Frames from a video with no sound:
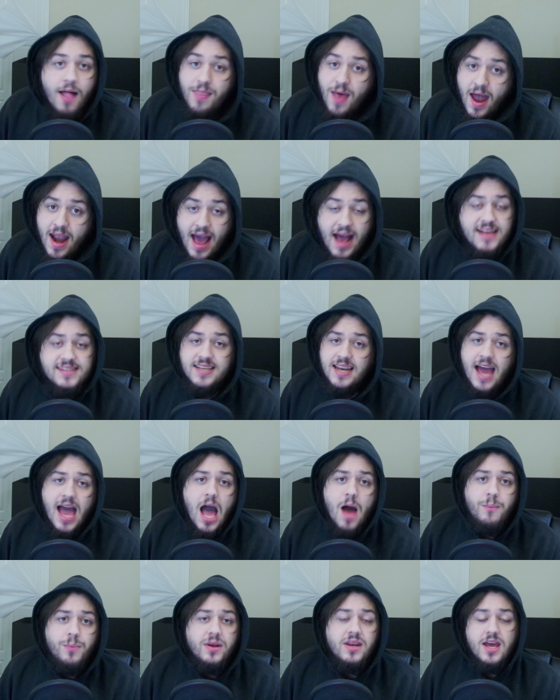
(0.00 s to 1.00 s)
that hasn't
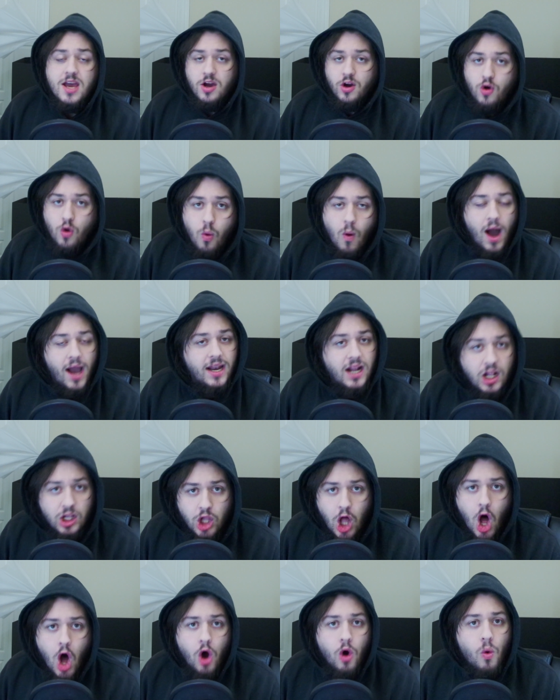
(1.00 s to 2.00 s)
happened in quite a
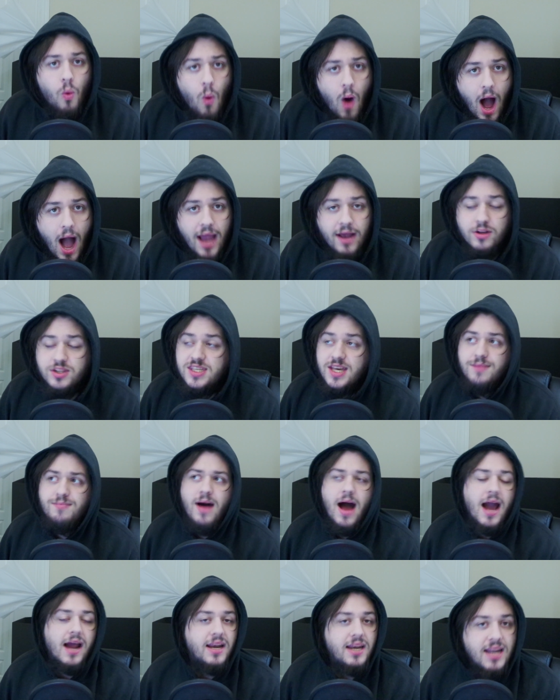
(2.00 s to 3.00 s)
long while, to
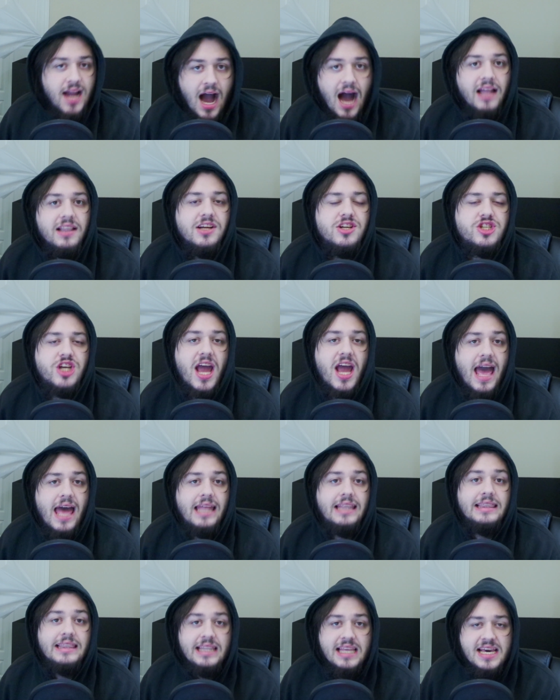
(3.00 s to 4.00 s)
my knowledge,
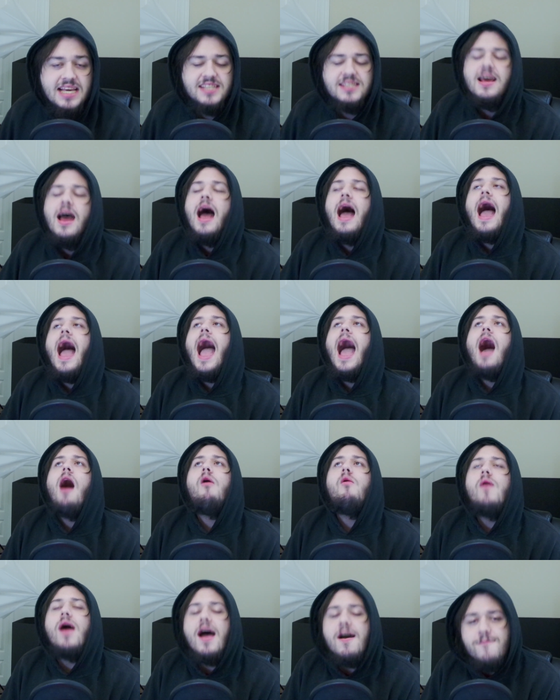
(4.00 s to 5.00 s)
at least.
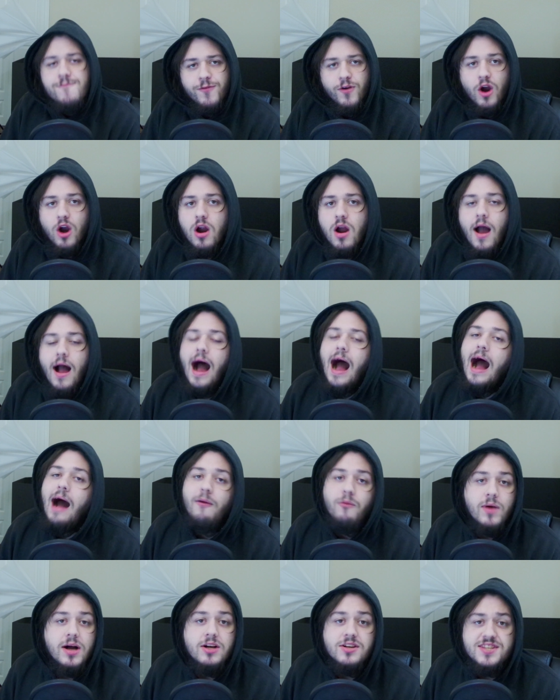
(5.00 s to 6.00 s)
However, I
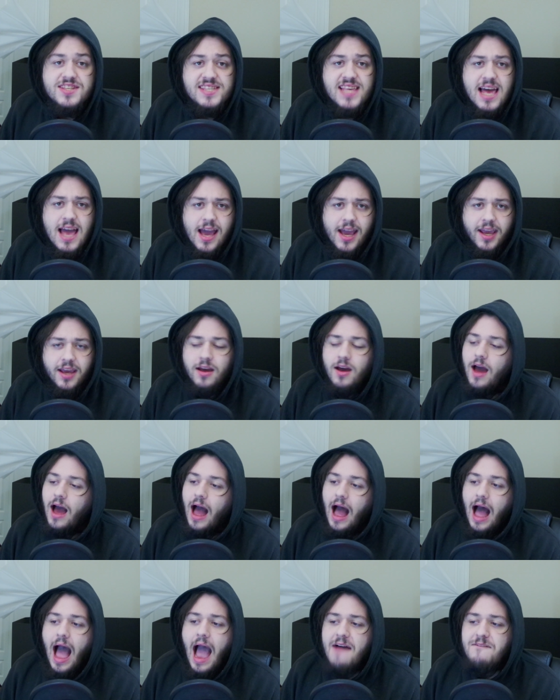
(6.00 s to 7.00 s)
will say,
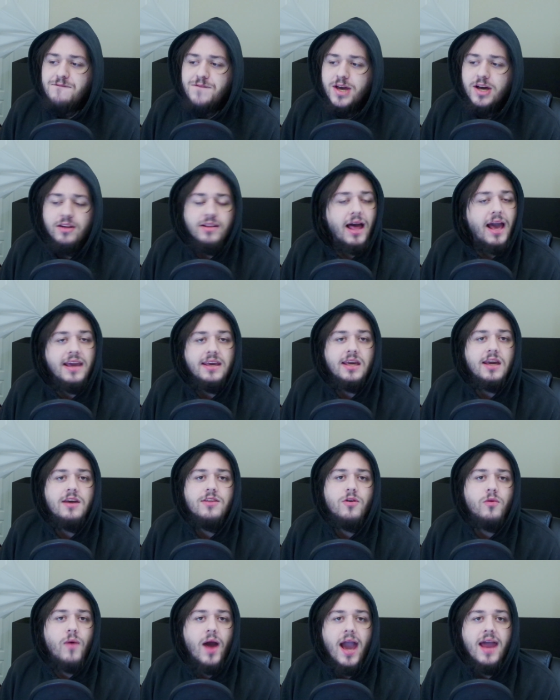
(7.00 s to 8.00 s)
I feel like
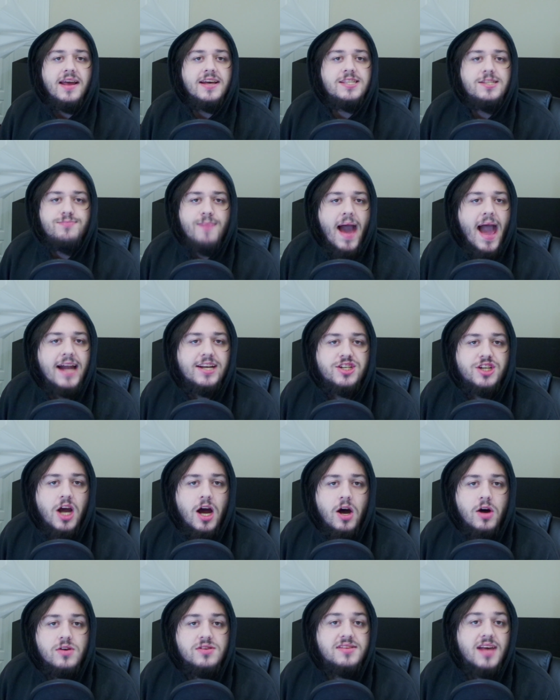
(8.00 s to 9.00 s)
either way this match
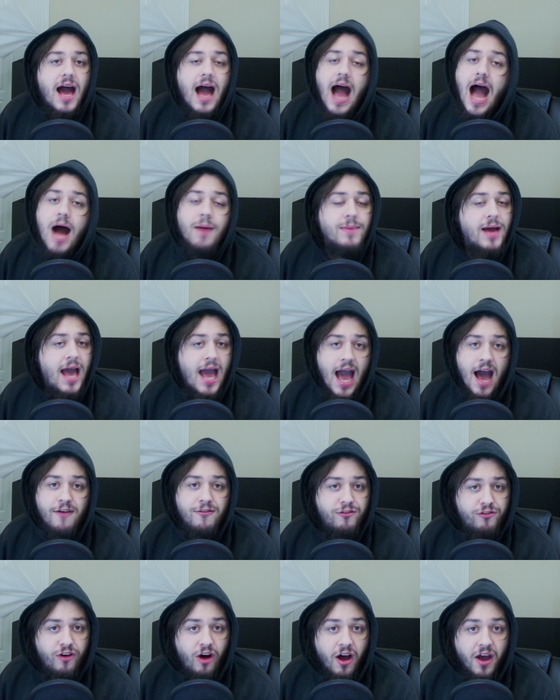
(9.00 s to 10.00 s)
goes, I'ma have
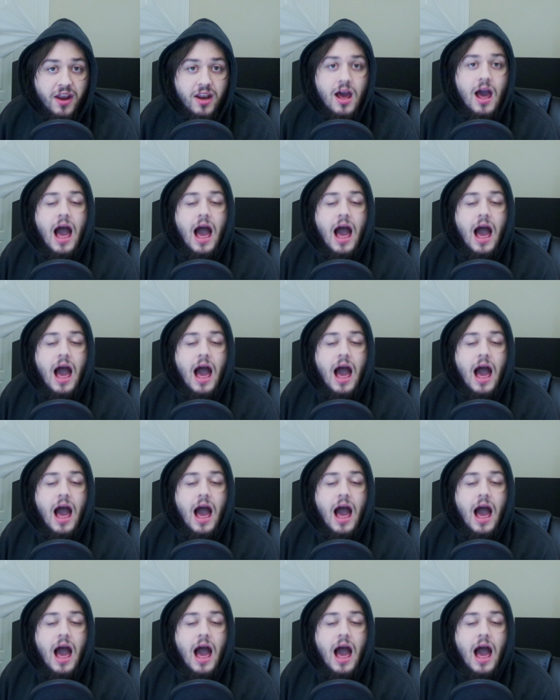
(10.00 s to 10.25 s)
fun.